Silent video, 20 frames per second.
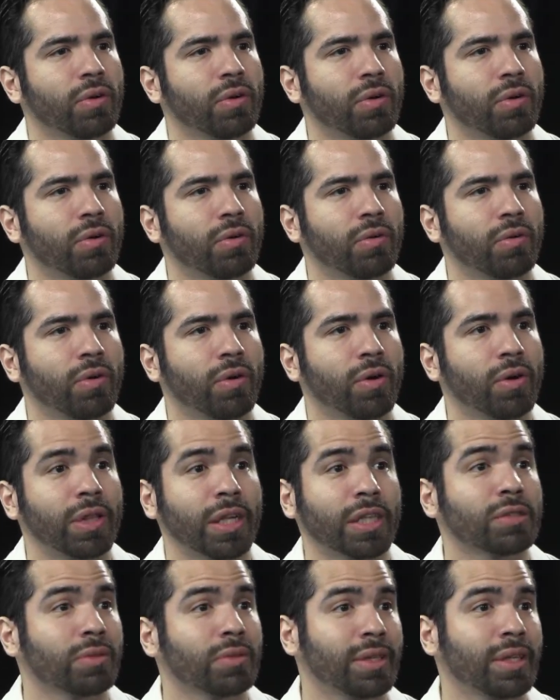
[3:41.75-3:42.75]
Oh,
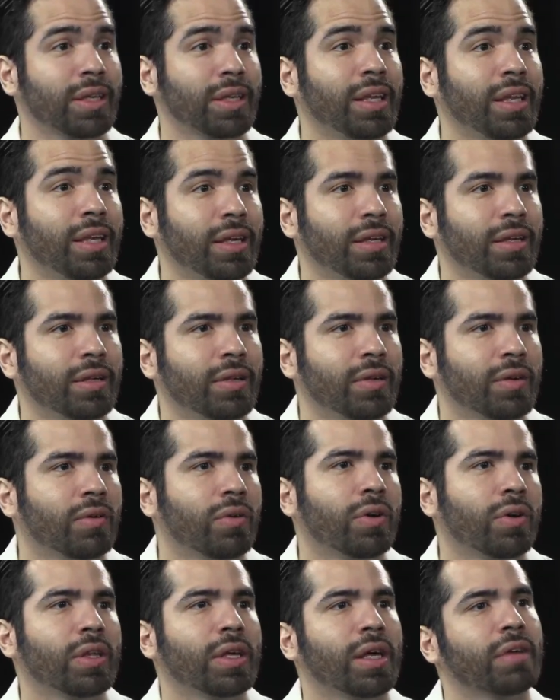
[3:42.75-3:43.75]
that's what they need. Oh,
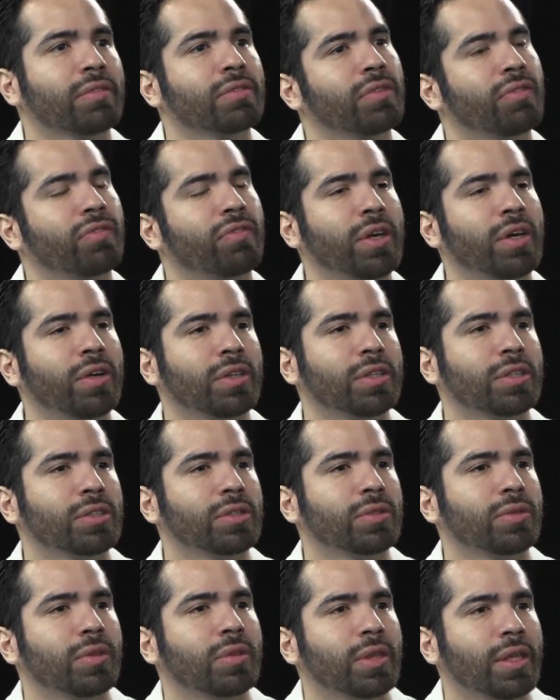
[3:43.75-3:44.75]
they have to fail these
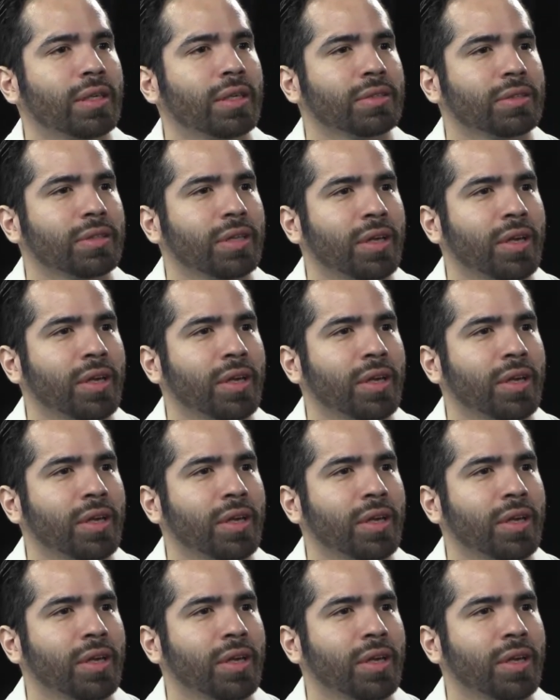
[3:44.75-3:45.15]
two things.